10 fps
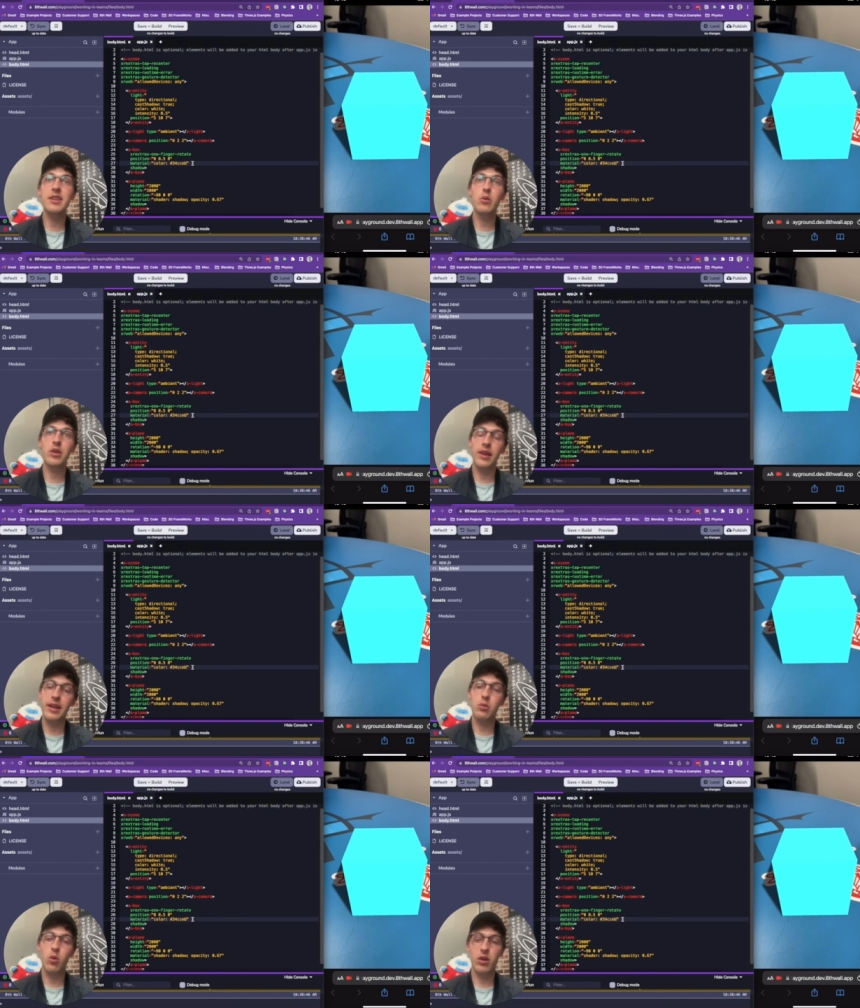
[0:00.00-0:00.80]
with the
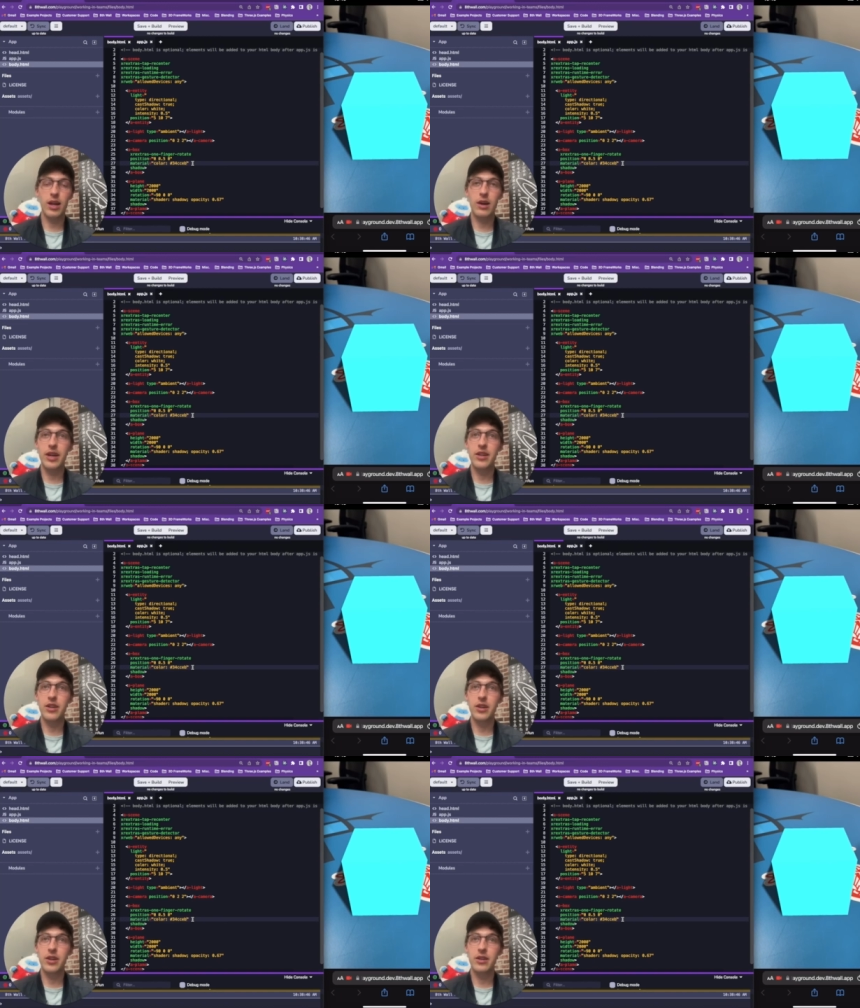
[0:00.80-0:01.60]
8th Wall Cloud
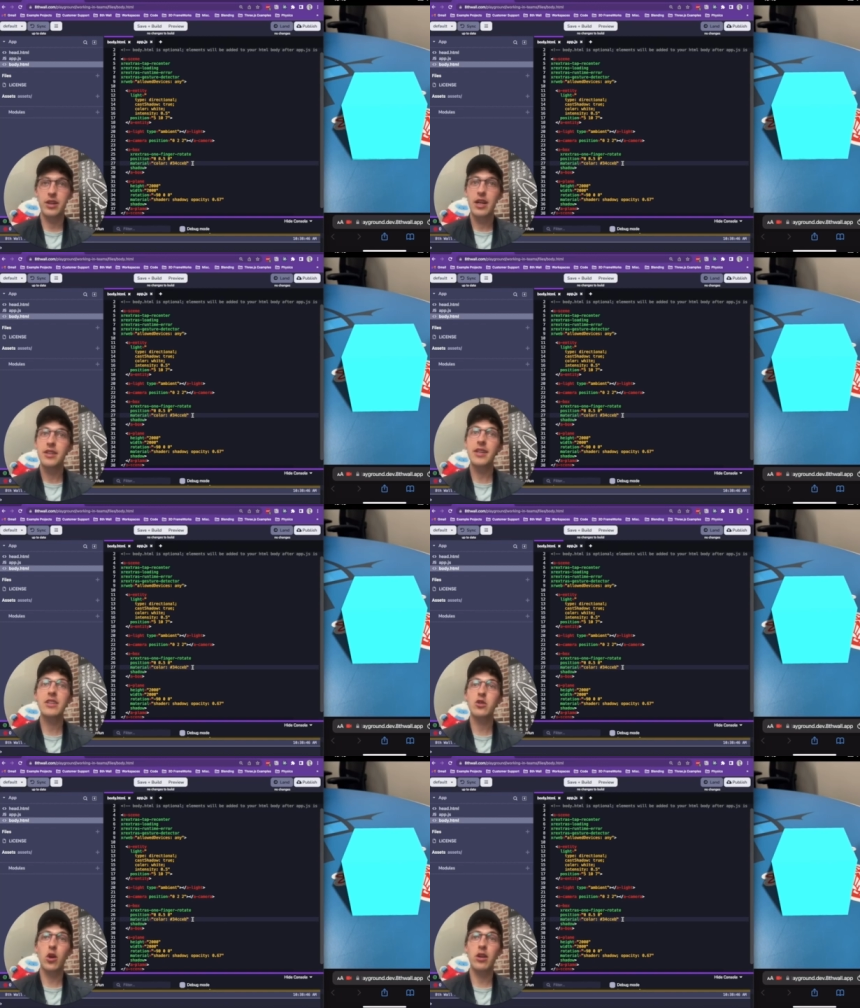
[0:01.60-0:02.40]
Editor. To get
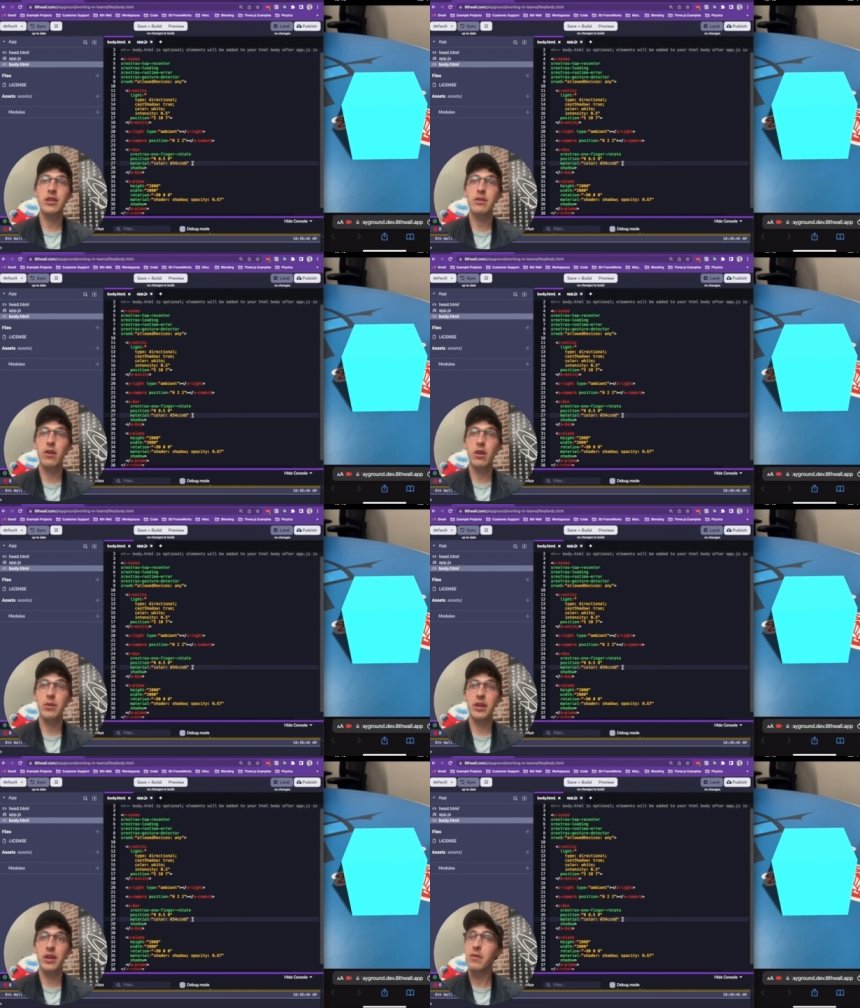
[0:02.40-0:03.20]
started
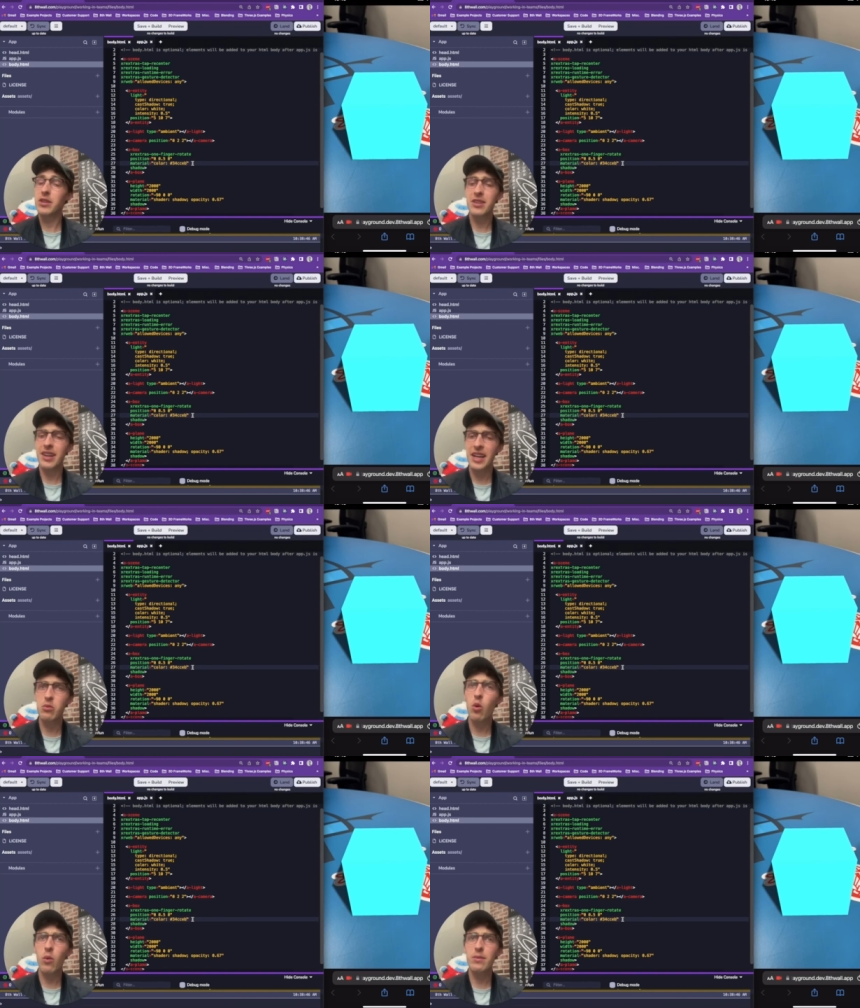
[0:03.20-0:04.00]
developing, visit the 8th
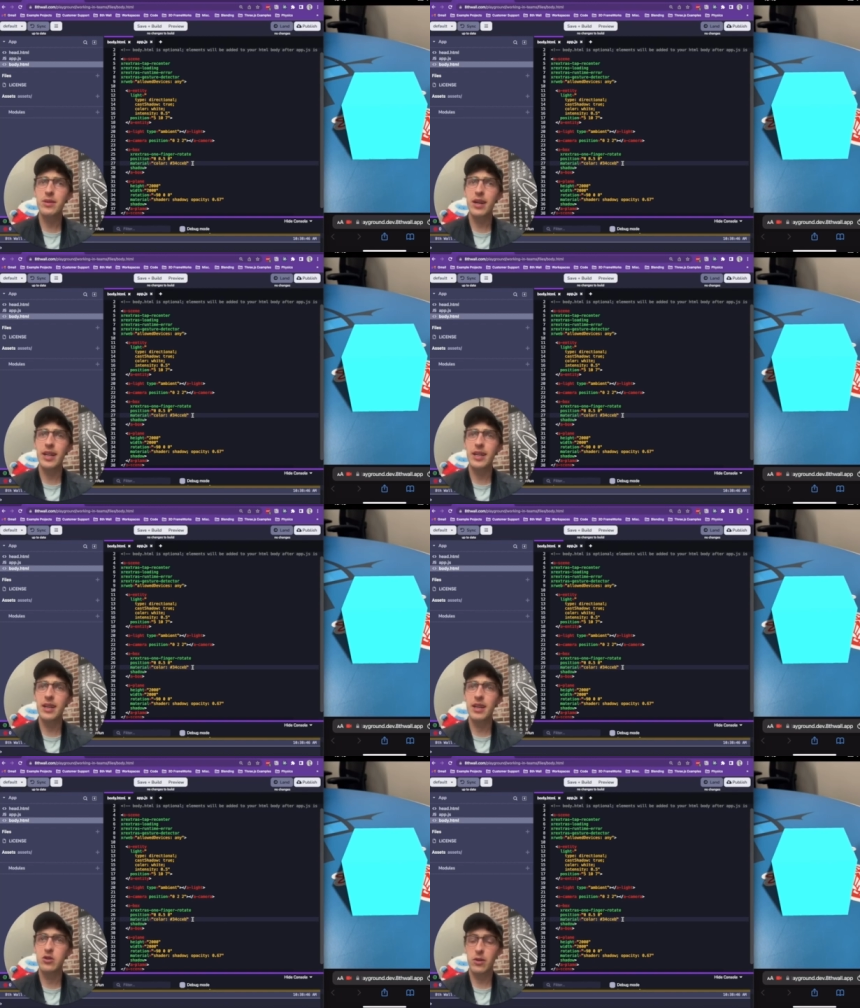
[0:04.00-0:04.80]
Wall website
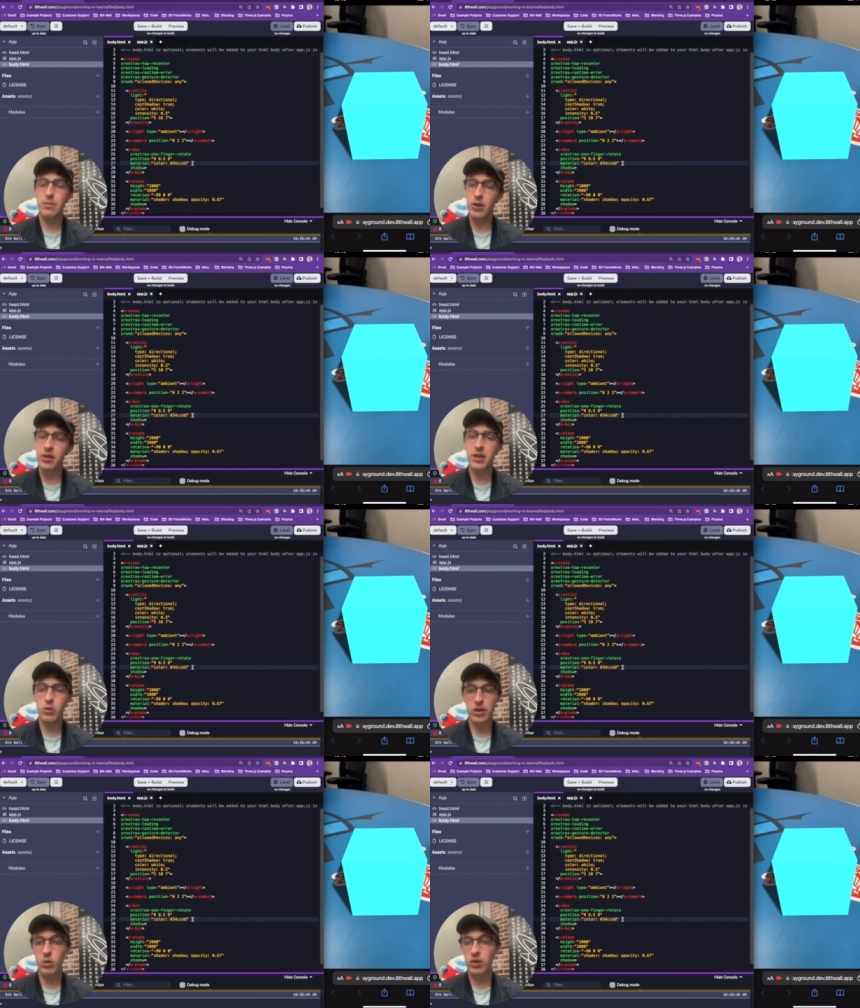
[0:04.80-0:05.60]
and start building the
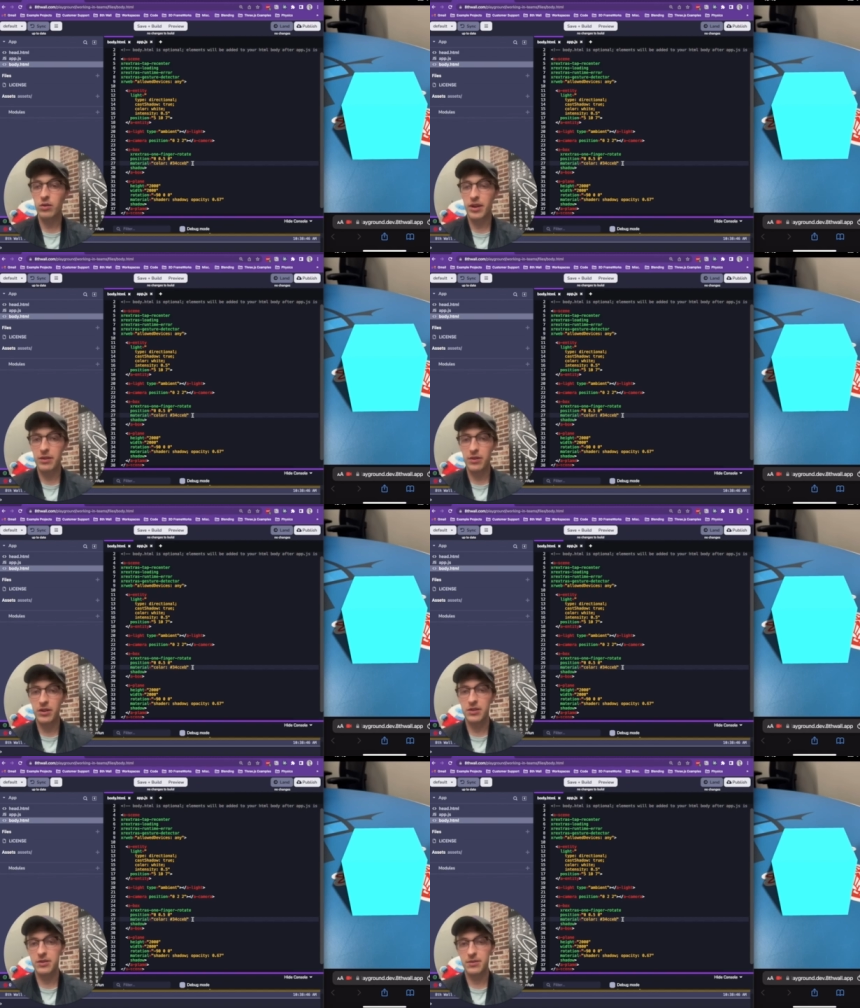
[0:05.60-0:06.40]
real-world metaverse.